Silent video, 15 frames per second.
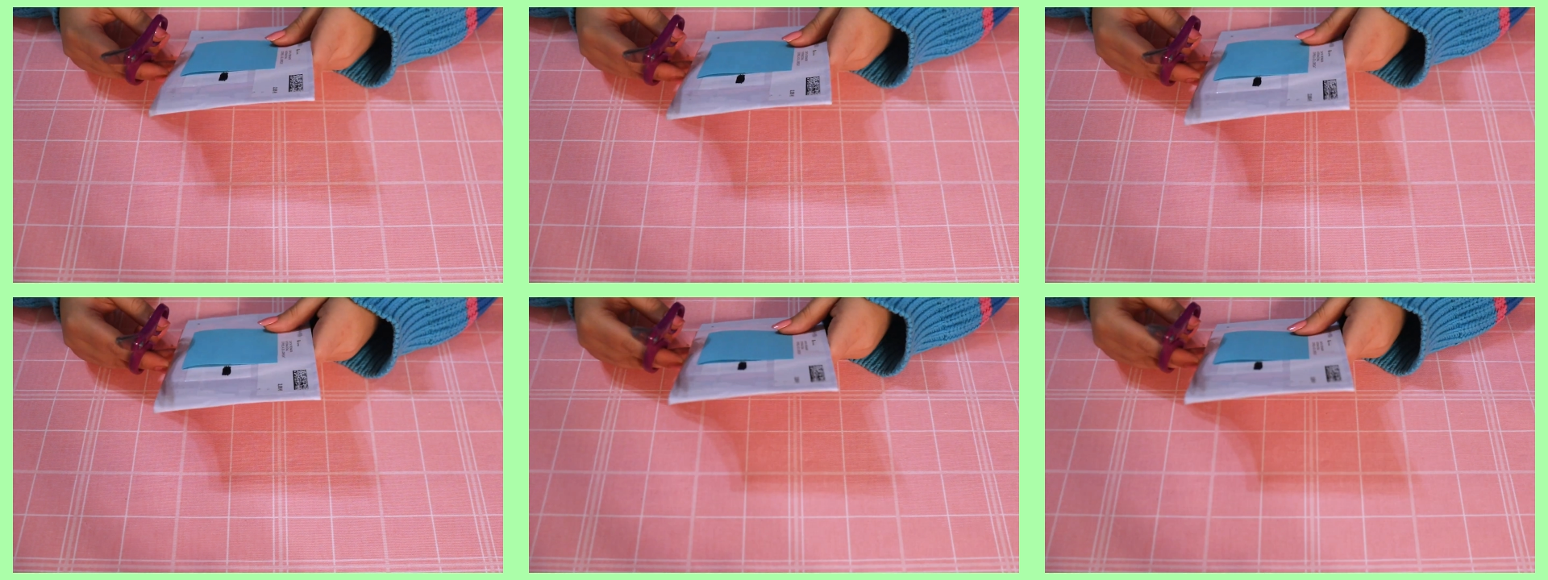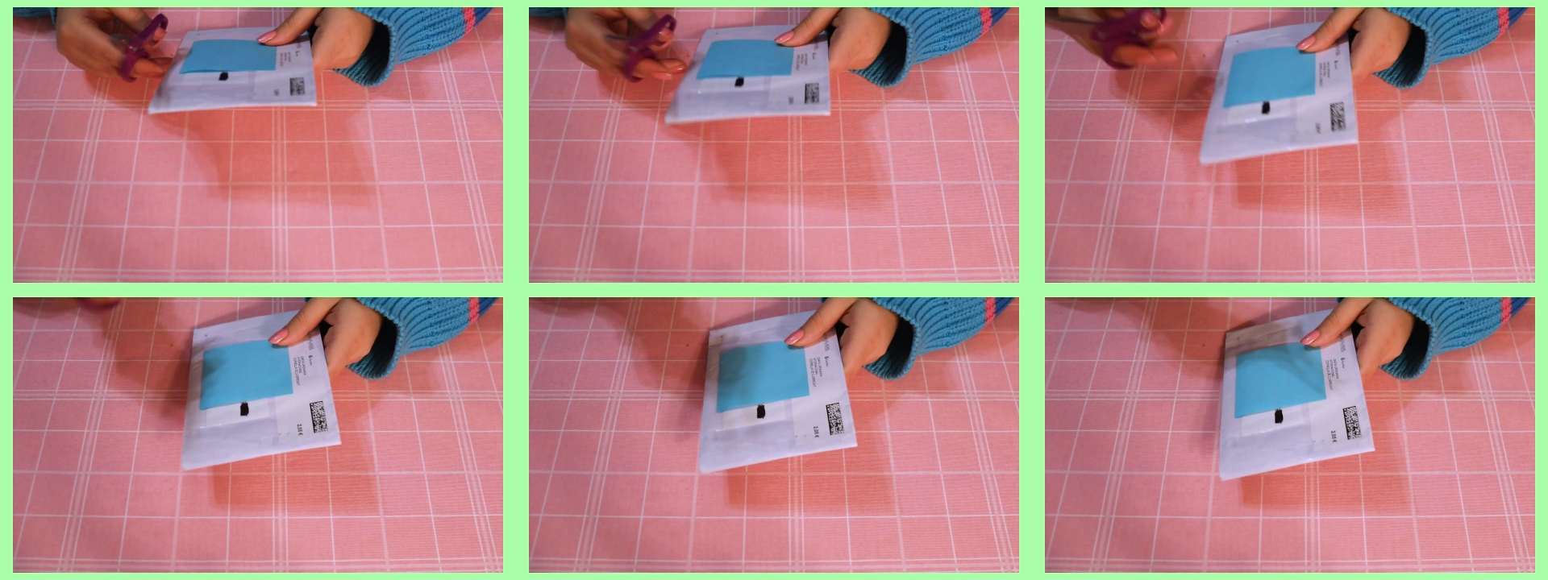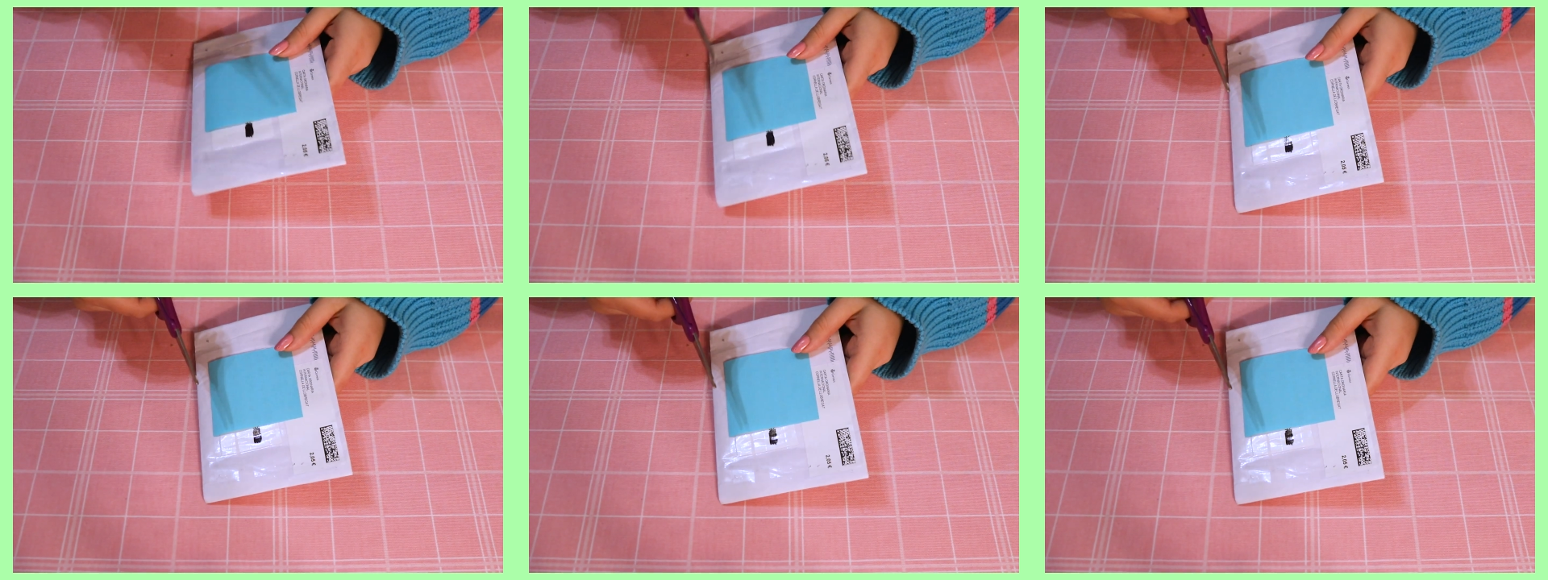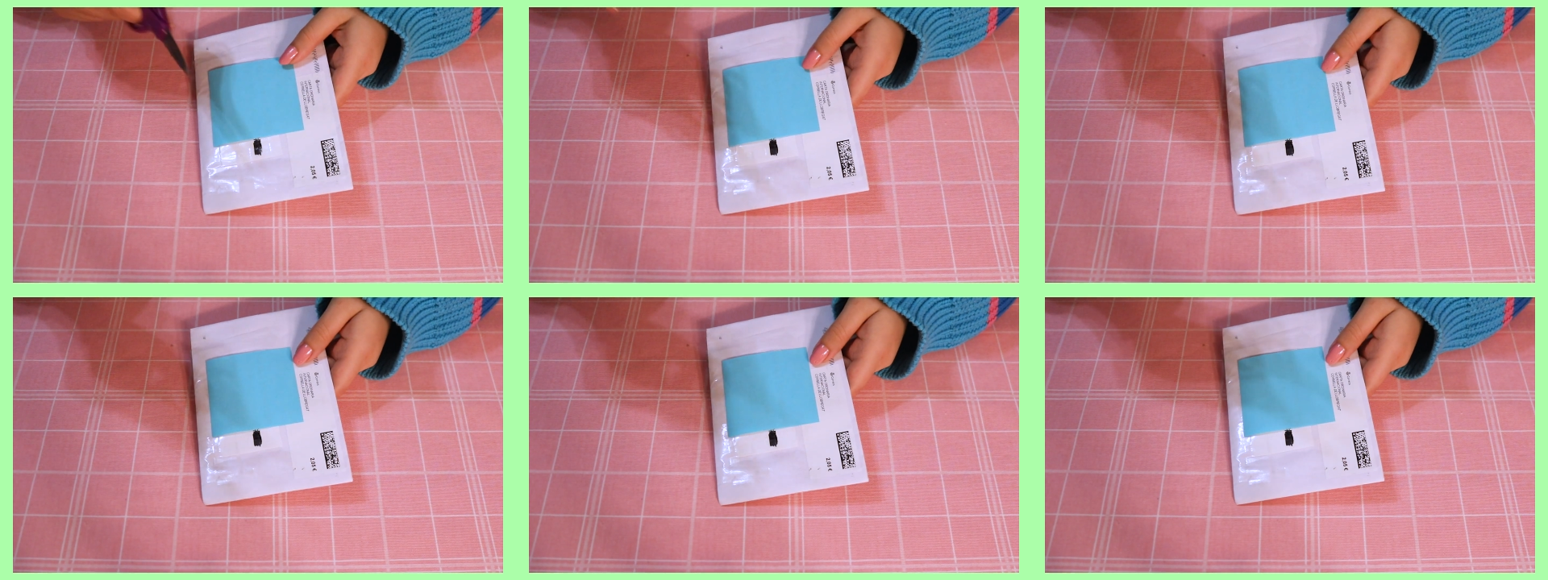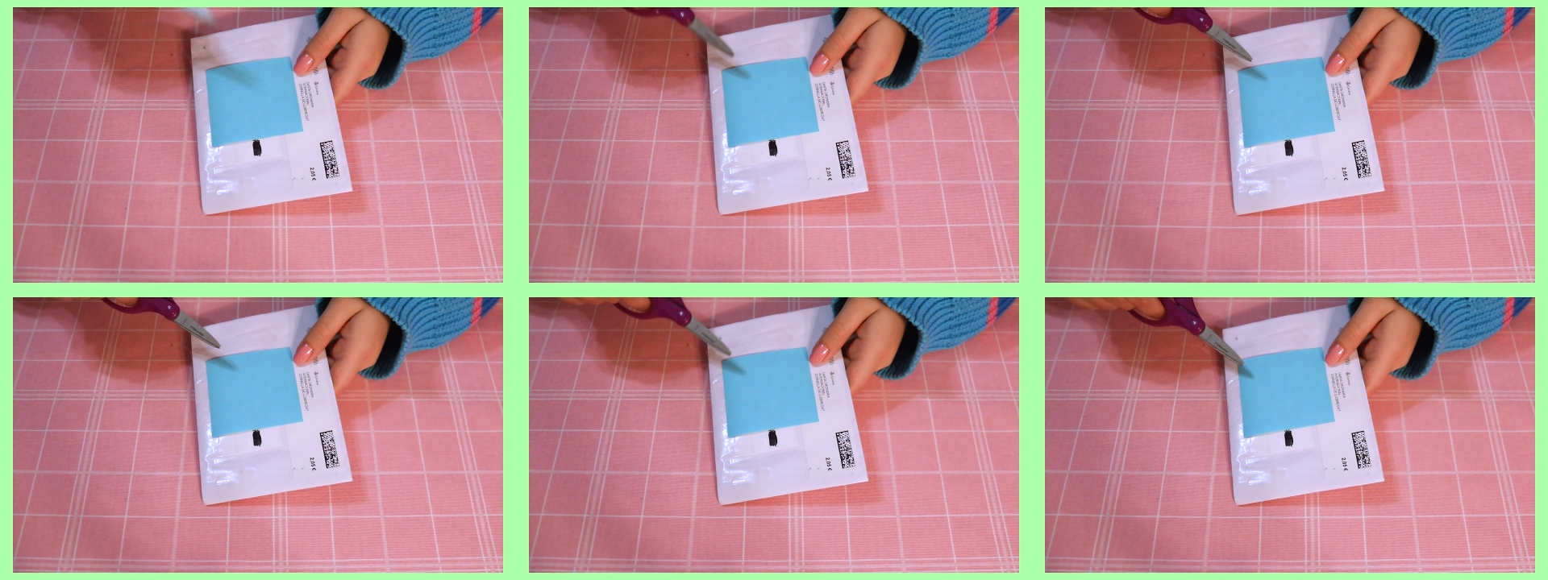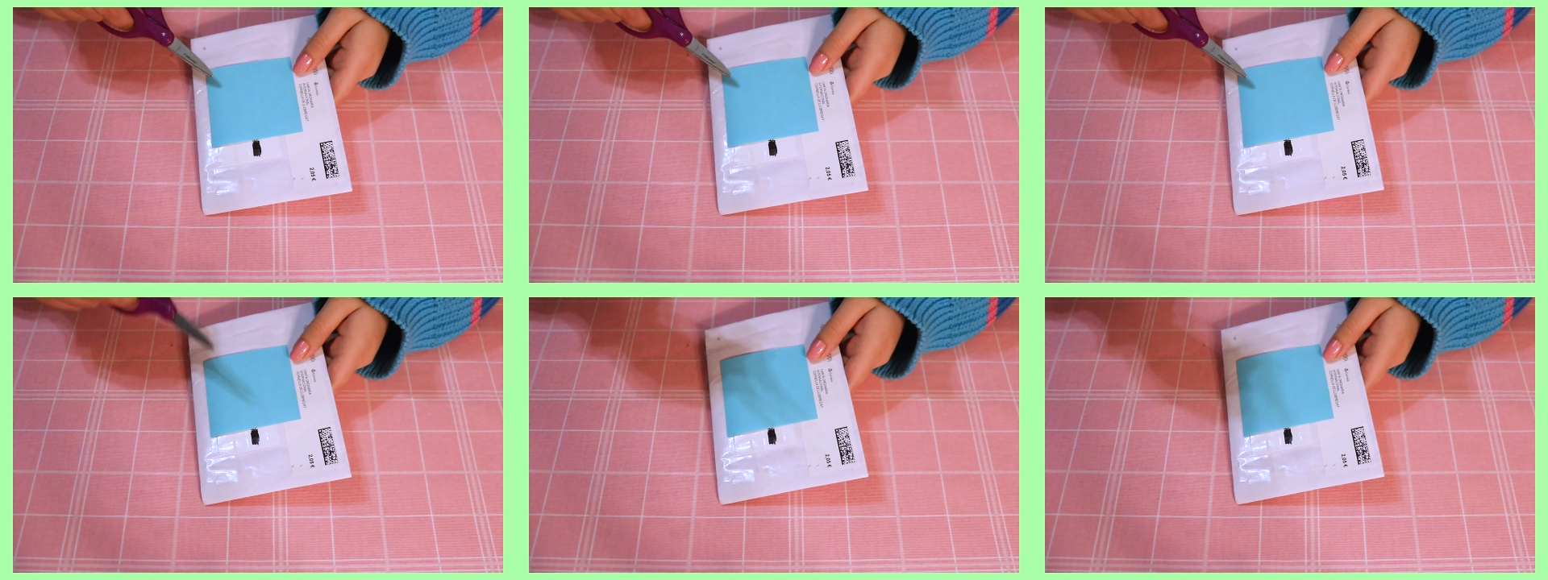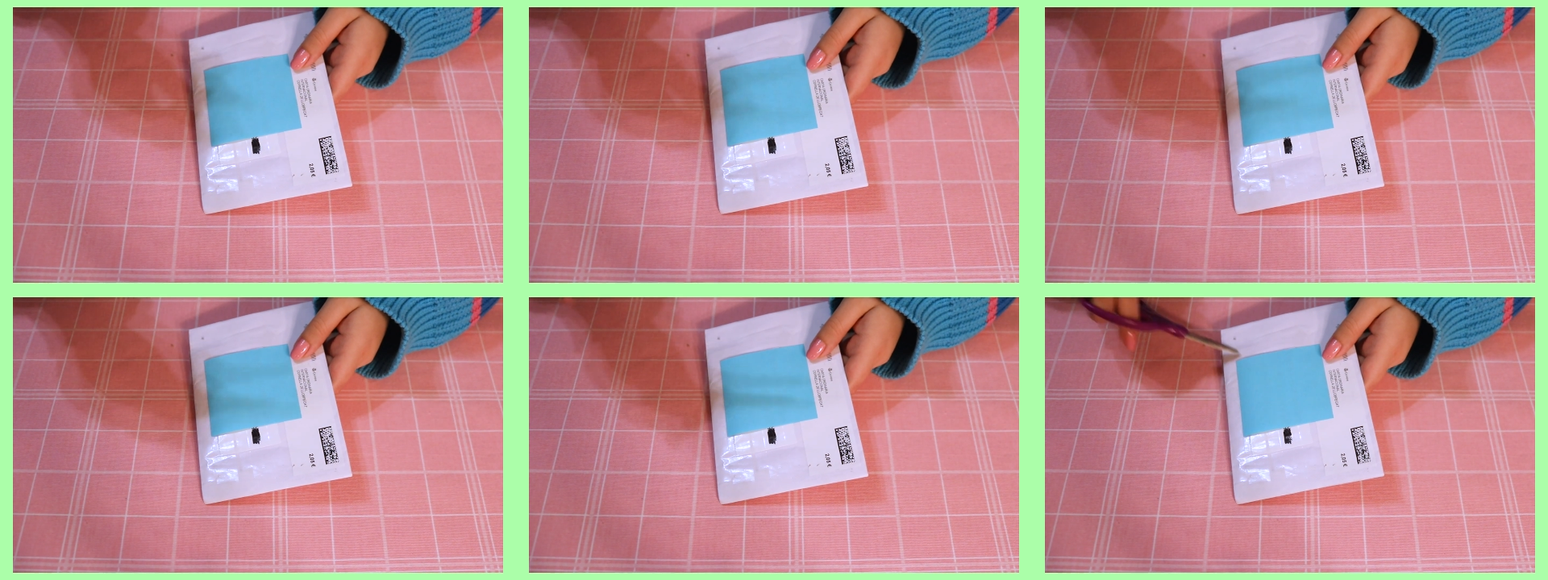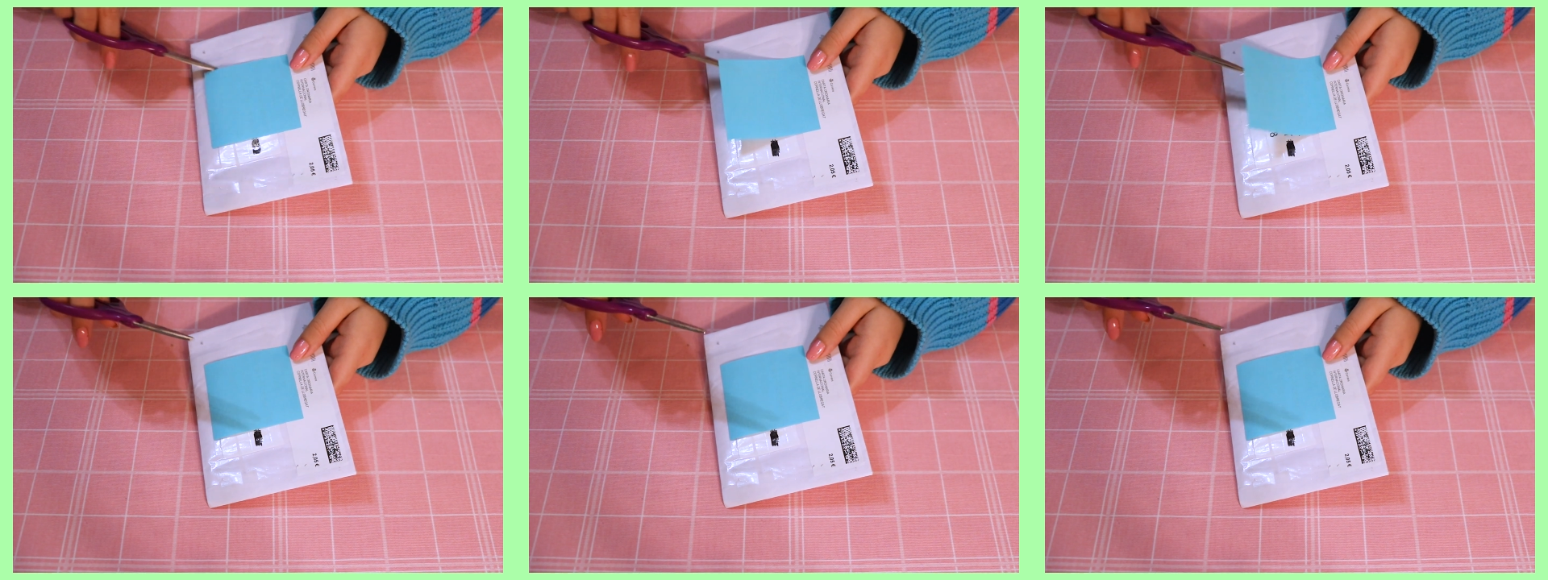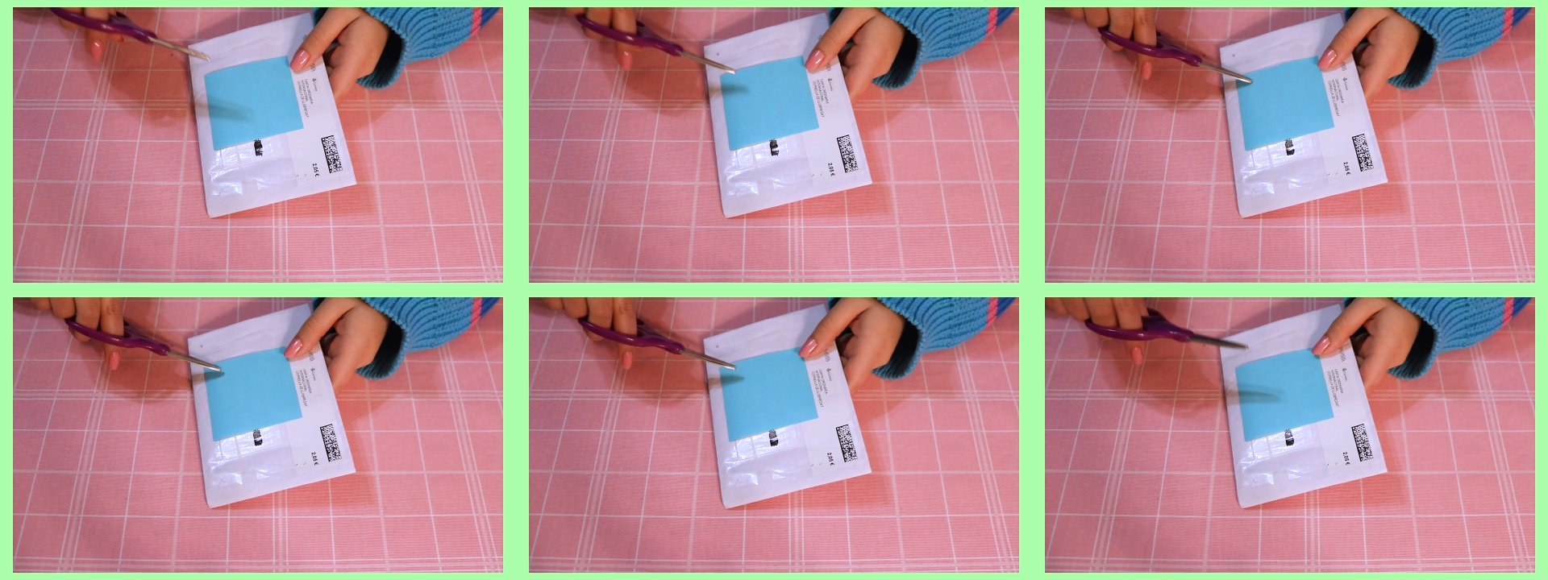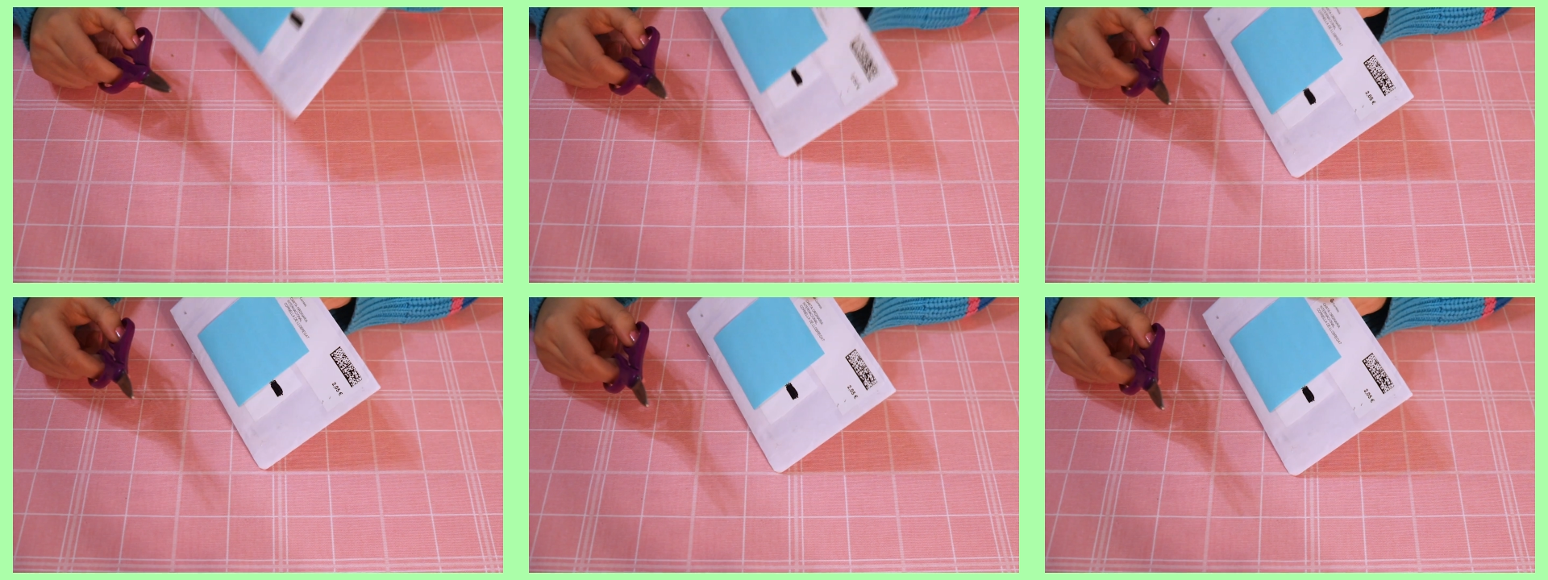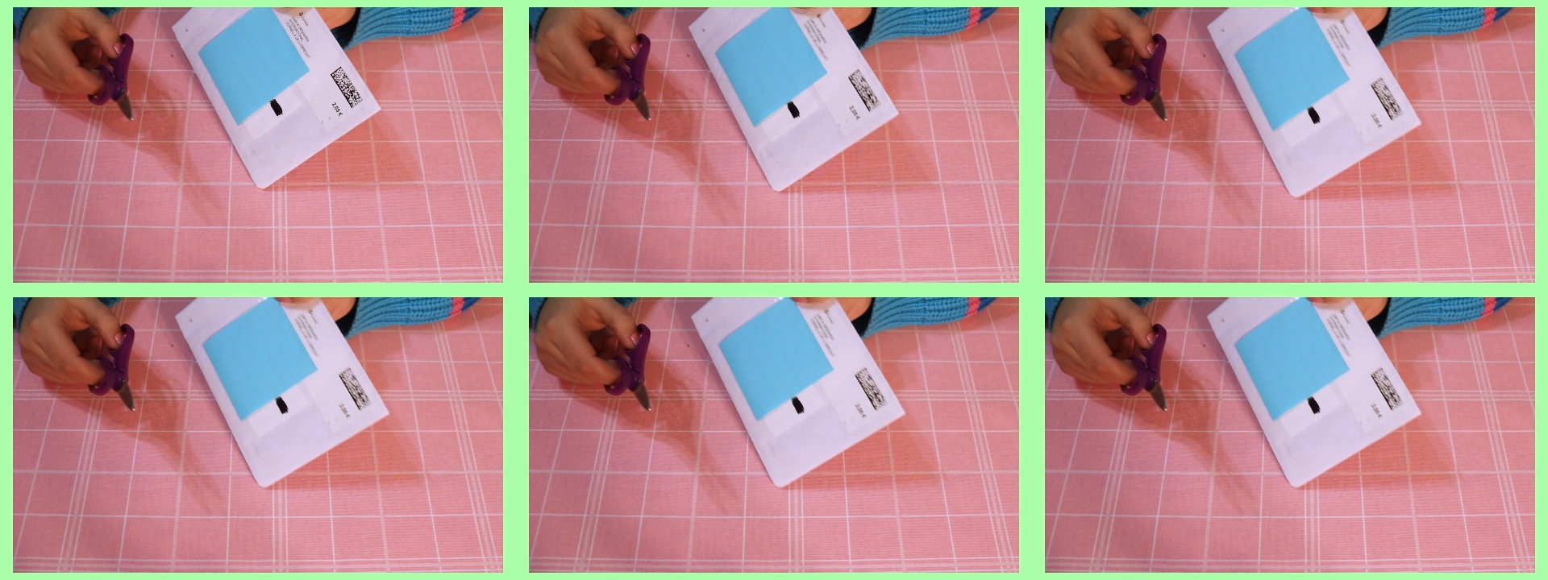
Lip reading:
[unreadable: no face in view]